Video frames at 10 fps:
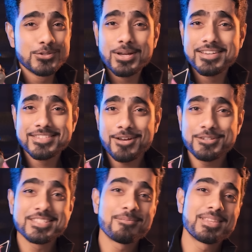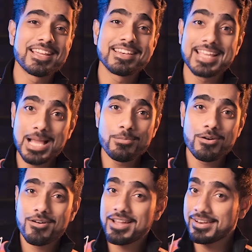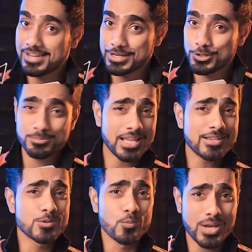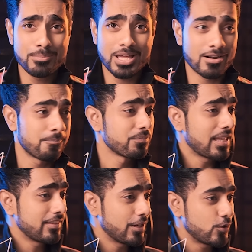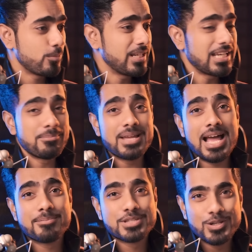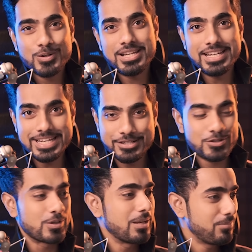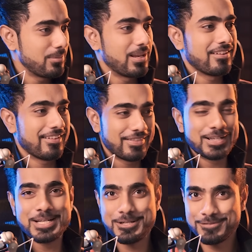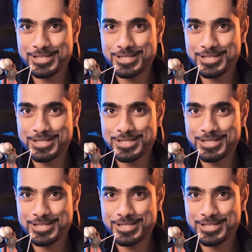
So I discovered something in Camera Raw and Lightroom that is way better, that the Adobe team absolutely needs to implement in the curves